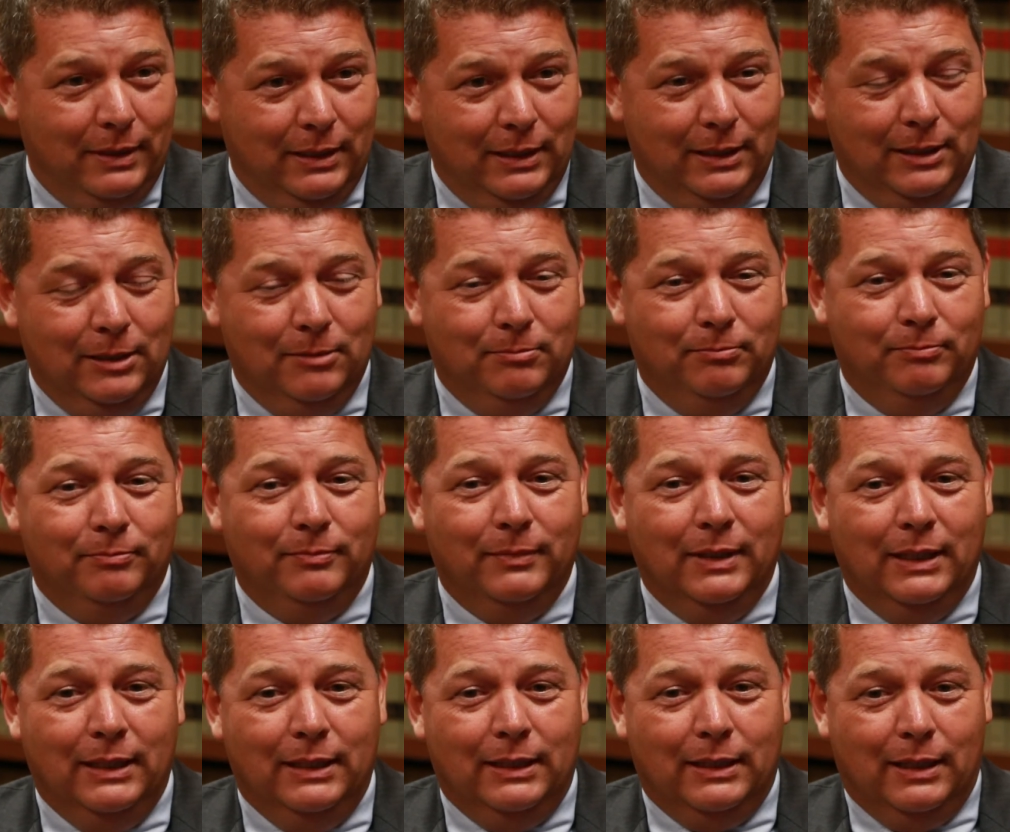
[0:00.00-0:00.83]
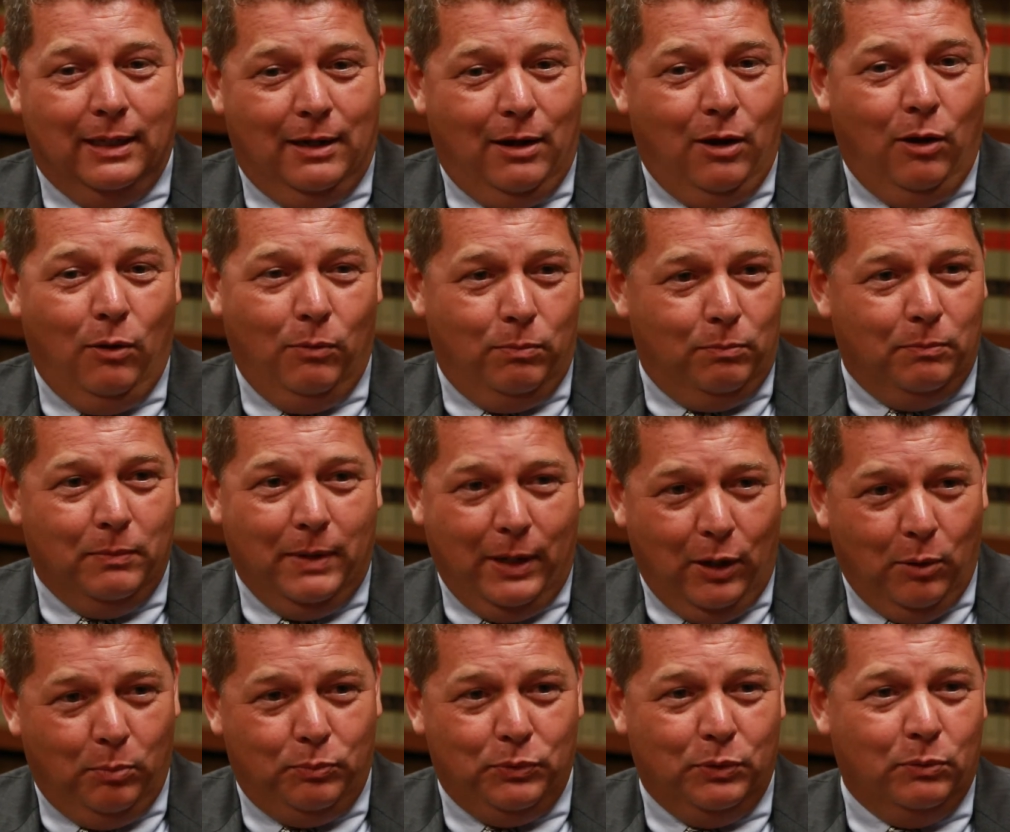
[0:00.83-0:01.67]
Um, I'll
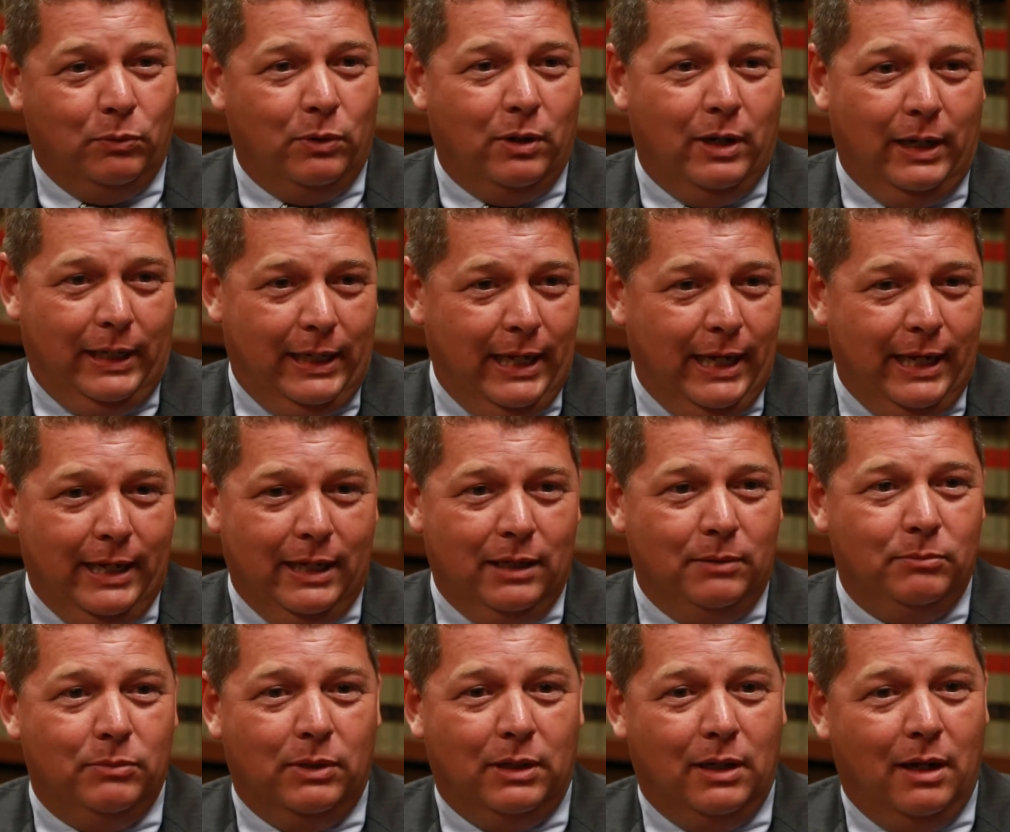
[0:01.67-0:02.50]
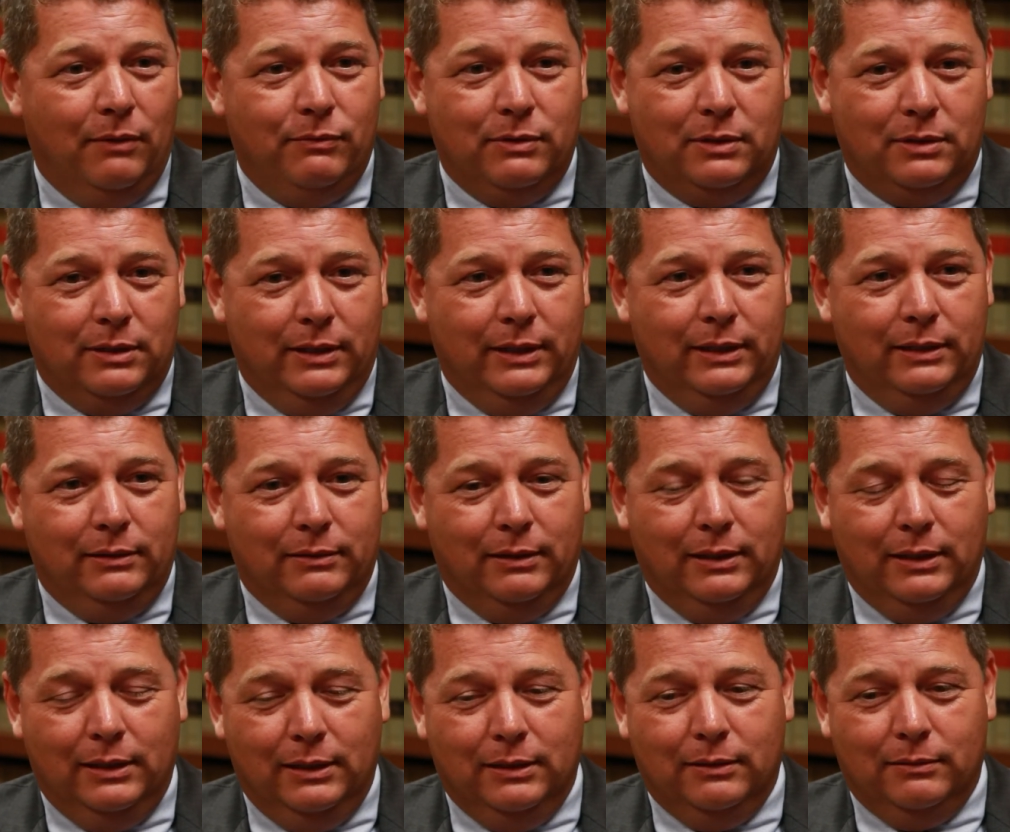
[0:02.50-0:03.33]
help you where I can, but obviously,
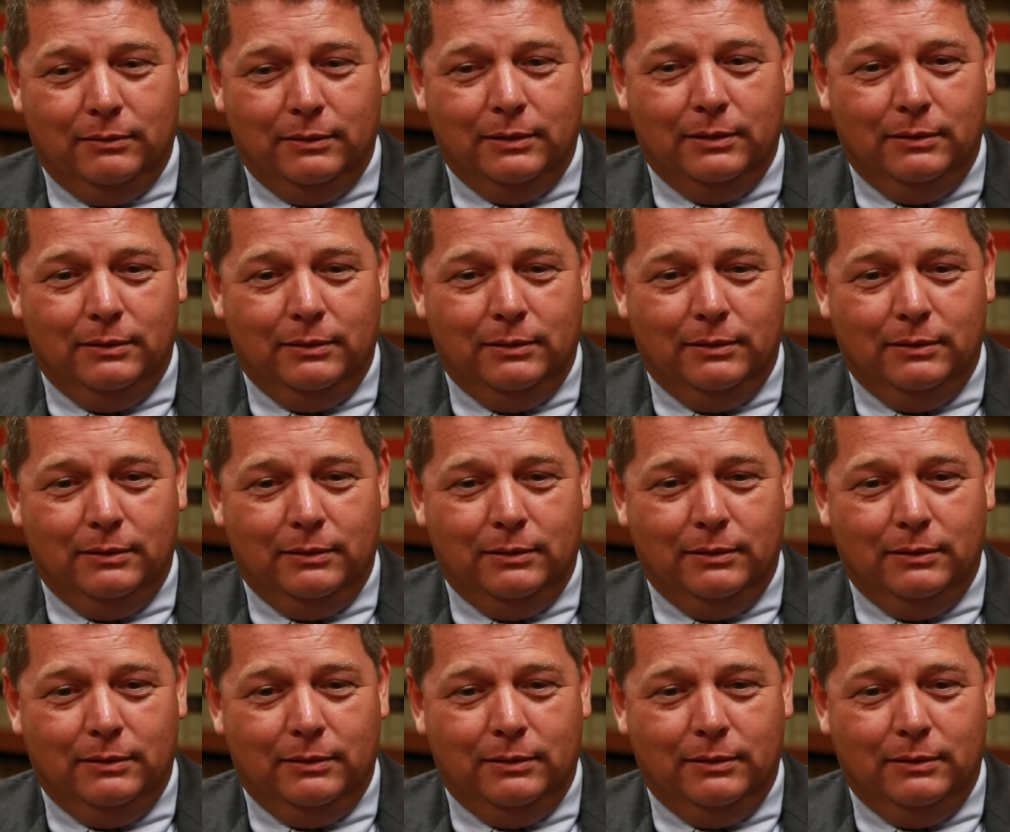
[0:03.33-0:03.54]
uh,